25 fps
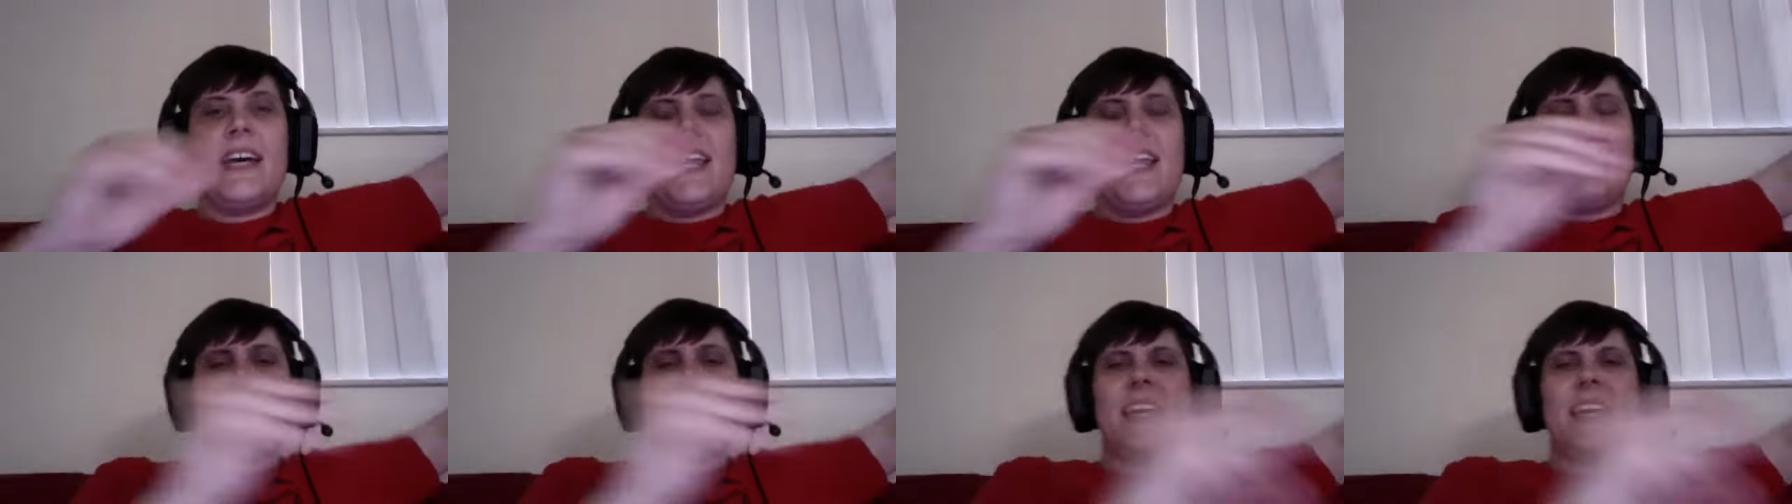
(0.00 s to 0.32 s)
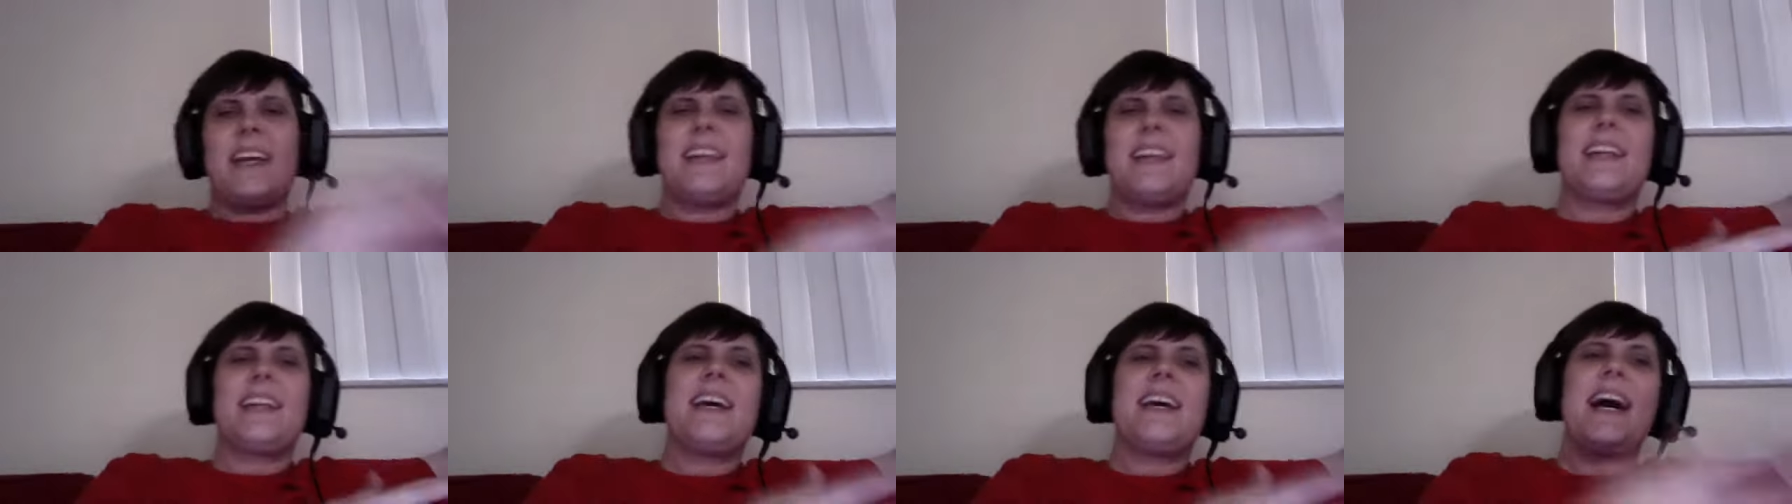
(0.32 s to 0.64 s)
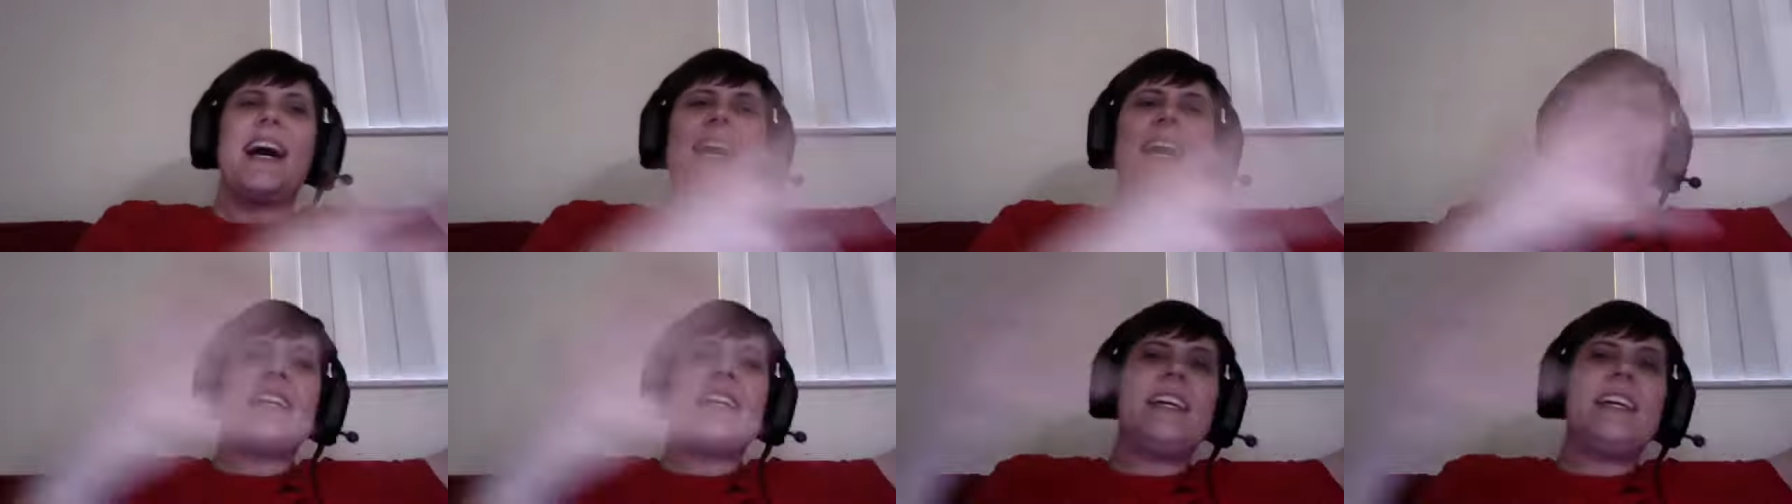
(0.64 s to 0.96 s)
And that can
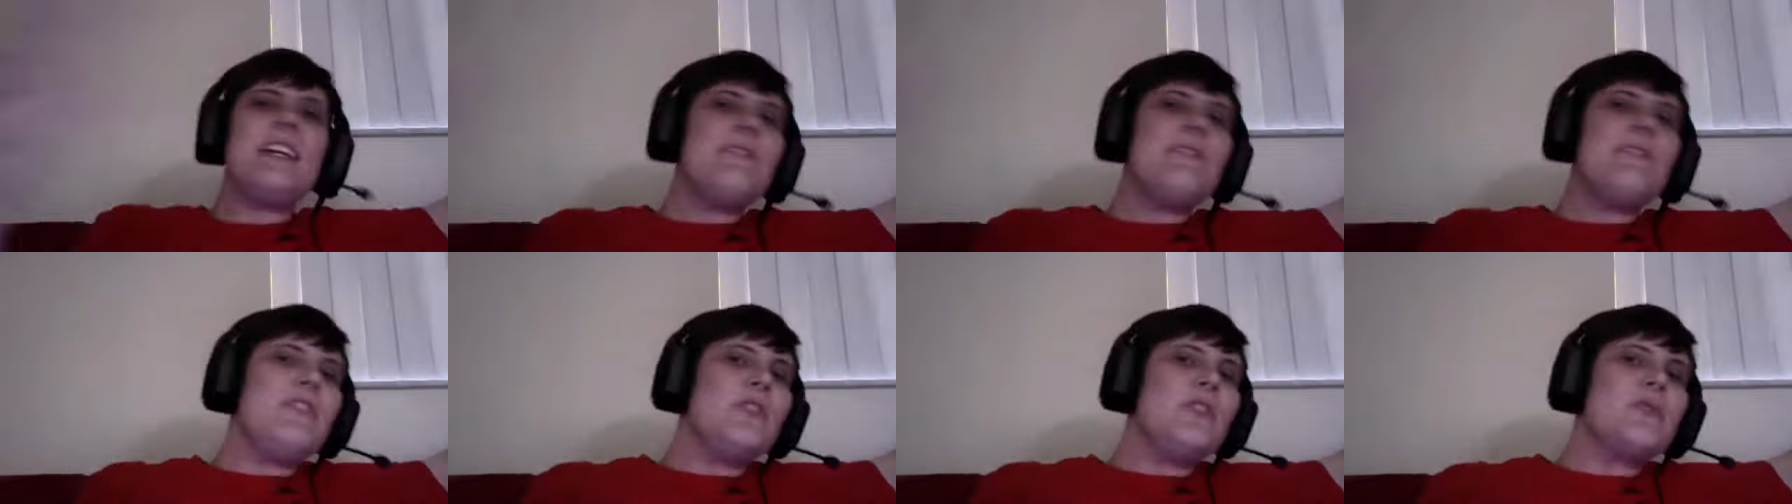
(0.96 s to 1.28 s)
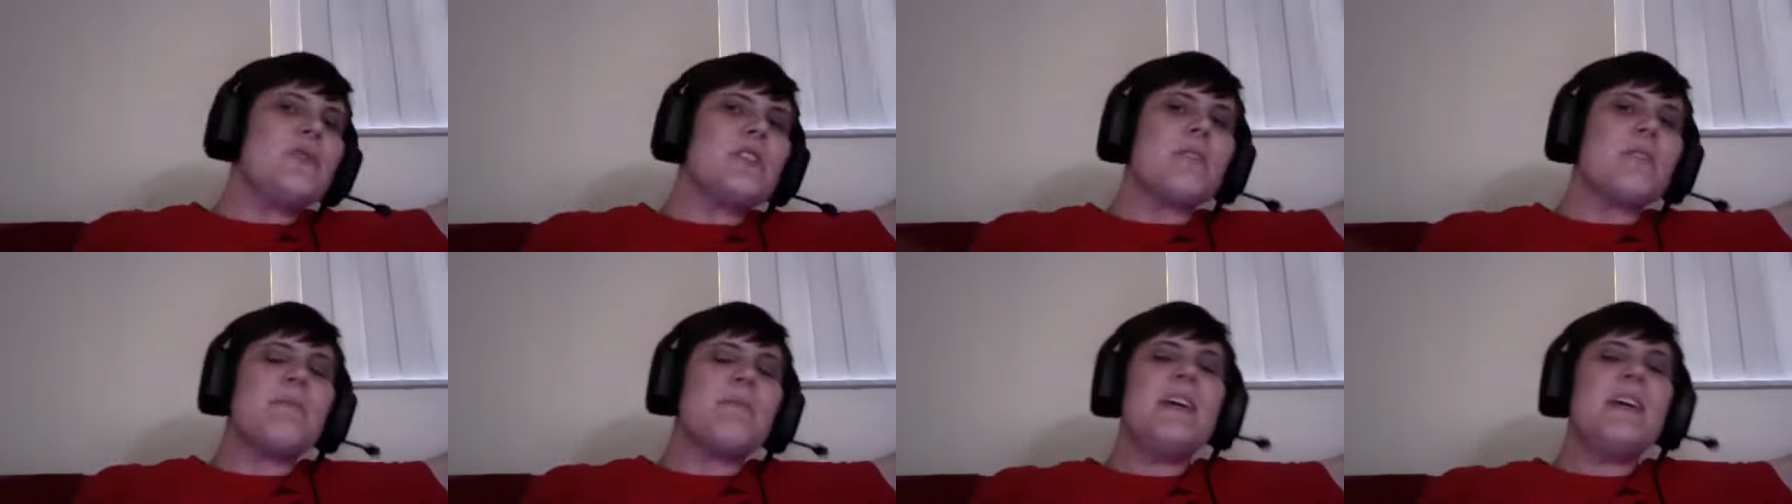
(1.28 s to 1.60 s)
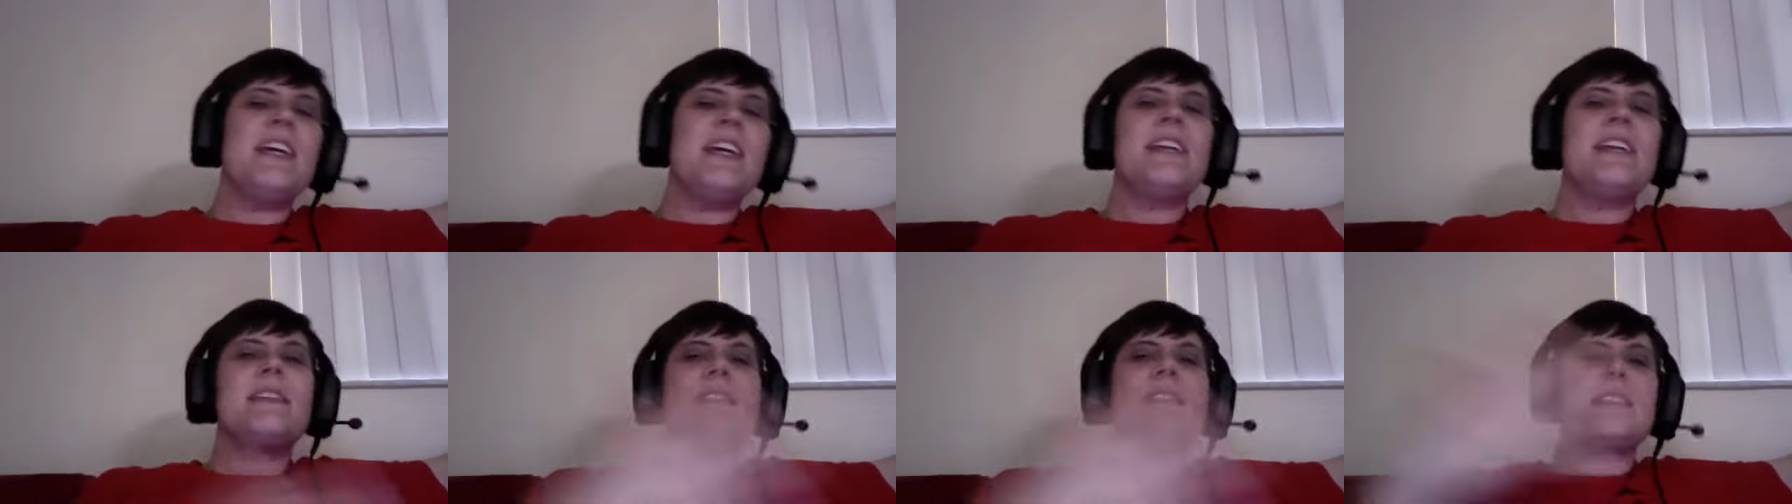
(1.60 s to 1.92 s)
kind of give you some
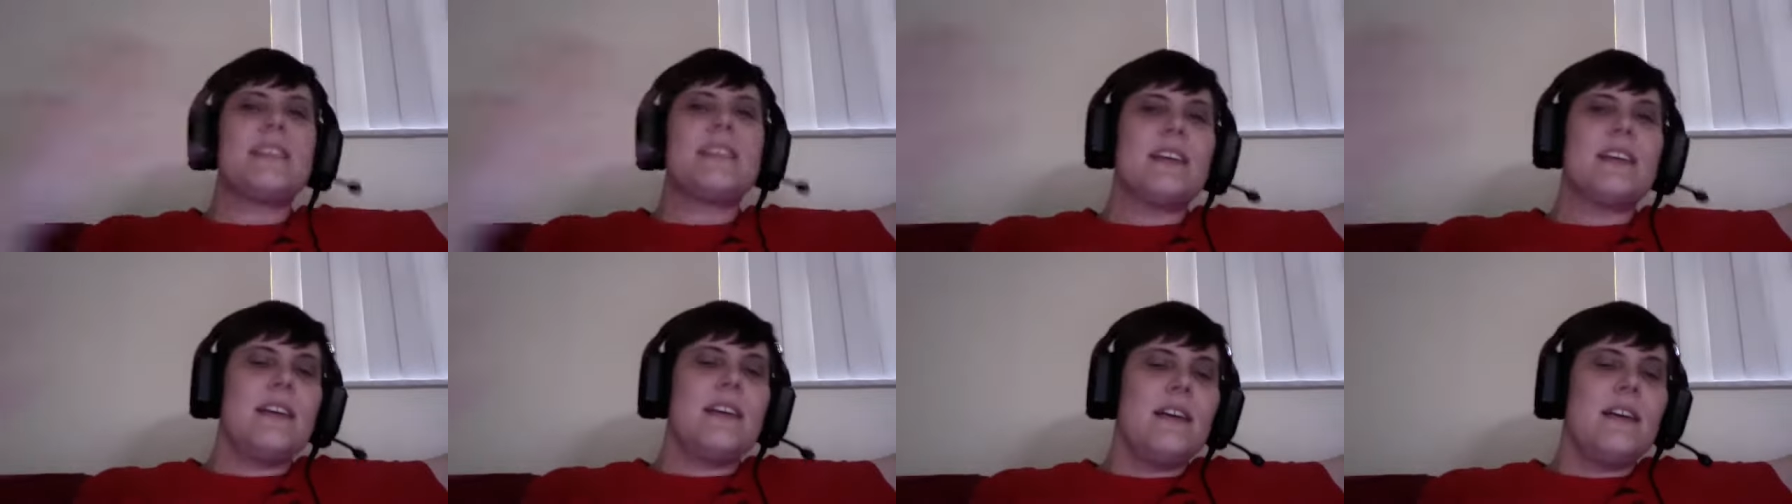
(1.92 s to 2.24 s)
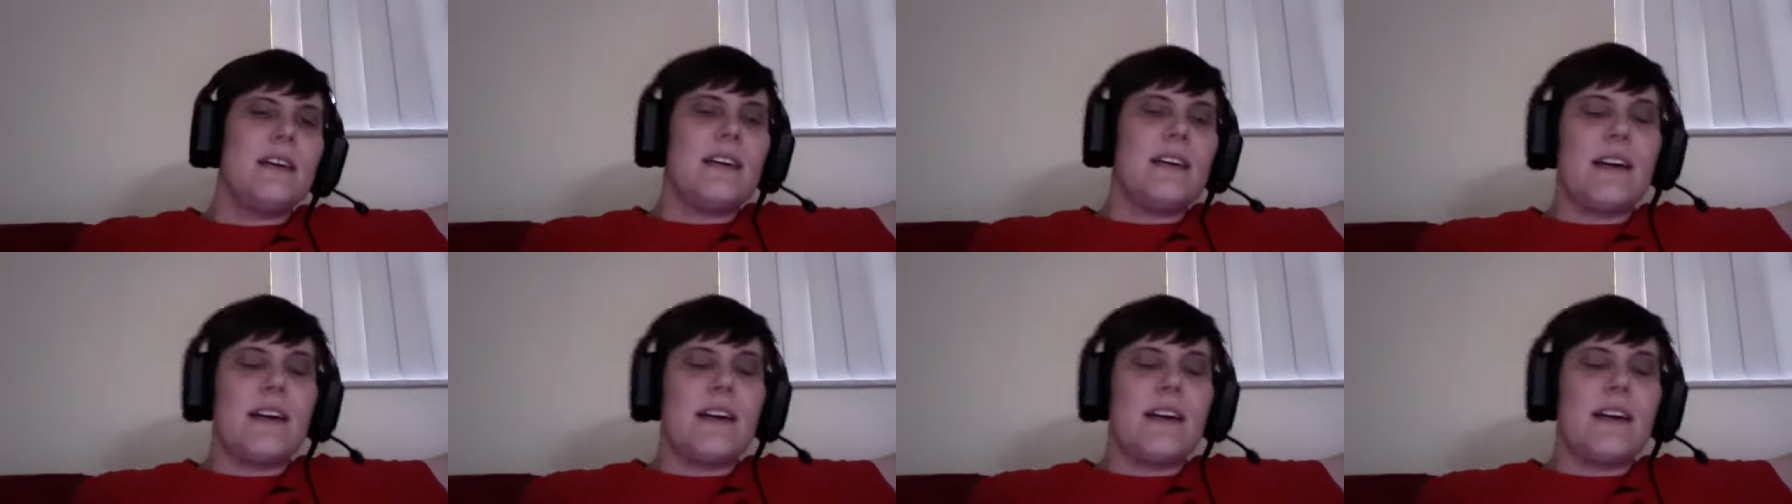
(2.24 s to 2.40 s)
hints